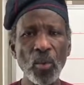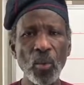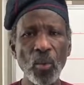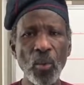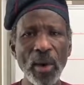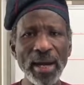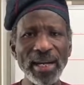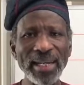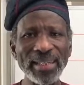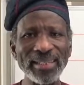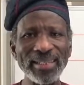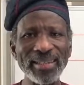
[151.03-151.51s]

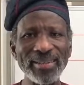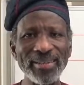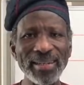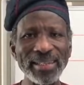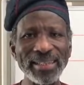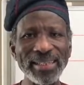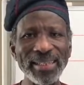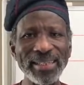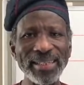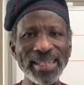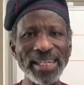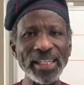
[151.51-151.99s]
when it's
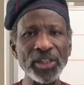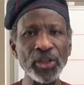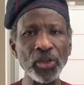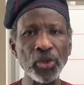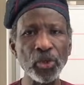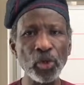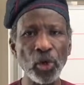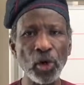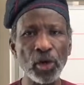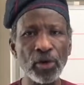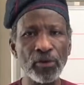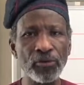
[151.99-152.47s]
written in a
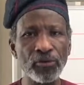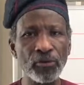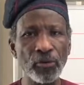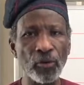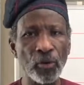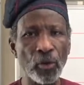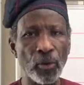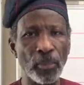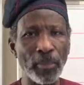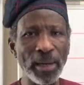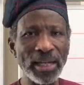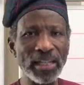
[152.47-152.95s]
join
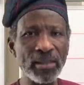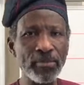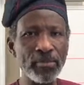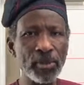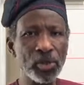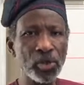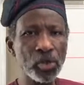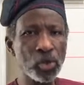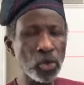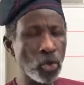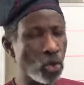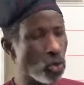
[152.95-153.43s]
form, let
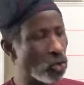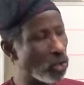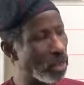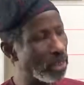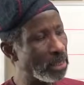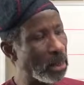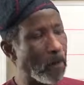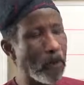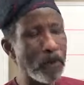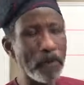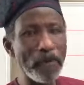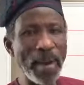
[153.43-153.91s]
me show you
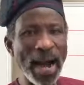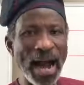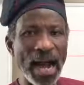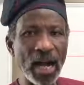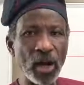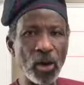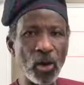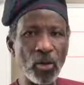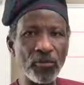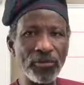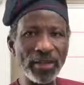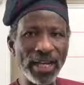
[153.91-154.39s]
at the
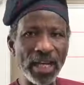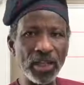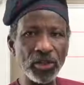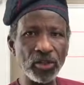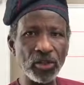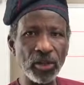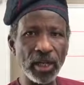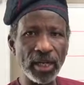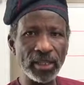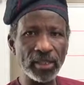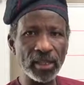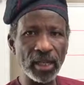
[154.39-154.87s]
back of
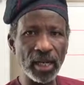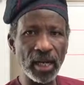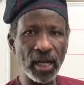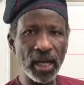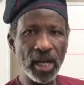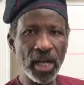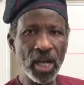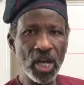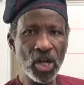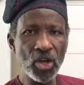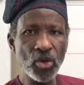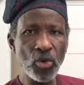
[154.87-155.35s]
each
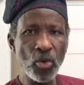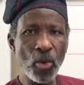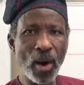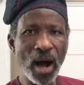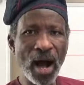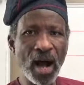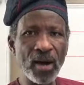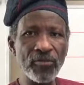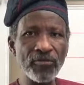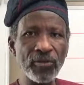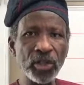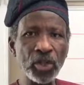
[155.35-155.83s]
letter you
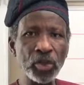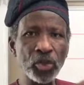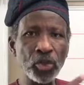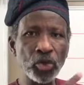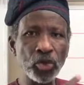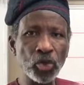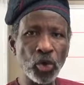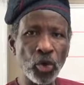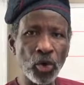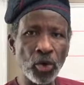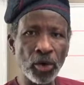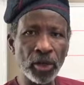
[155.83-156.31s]
have the
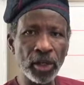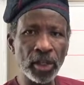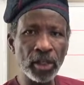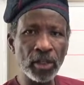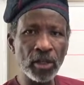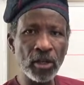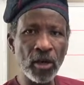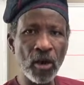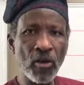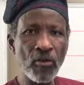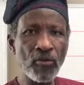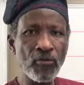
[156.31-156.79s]

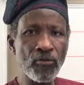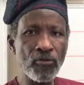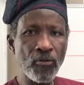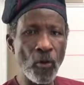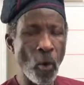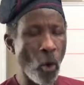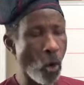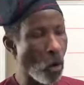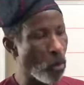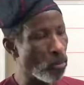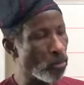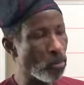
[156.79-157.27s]
join
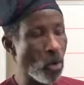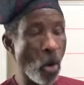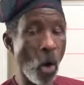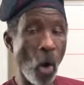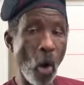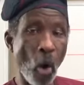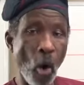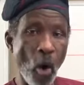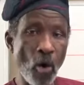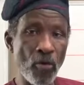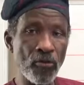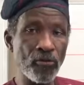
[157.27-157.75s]
form
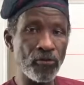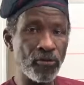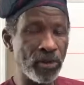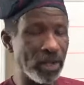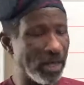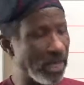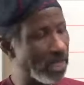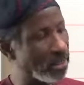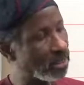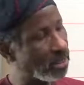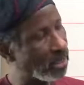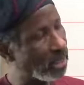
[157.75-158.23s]
of
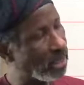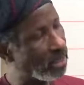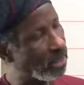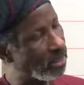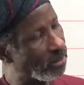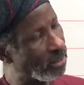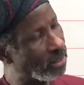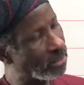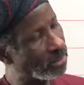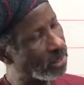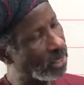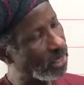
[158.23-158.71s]
the letter.
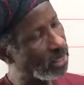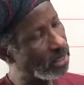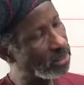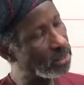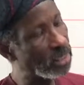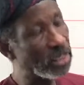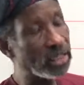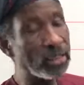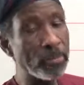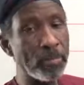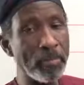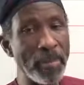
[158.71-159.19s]
In this case,
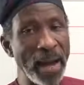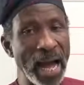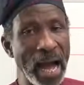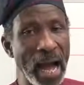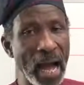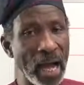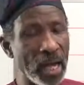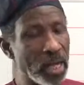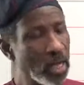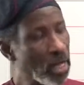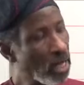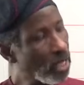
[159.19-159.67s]
this is
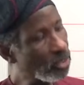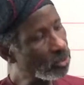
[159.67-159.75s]
Ba.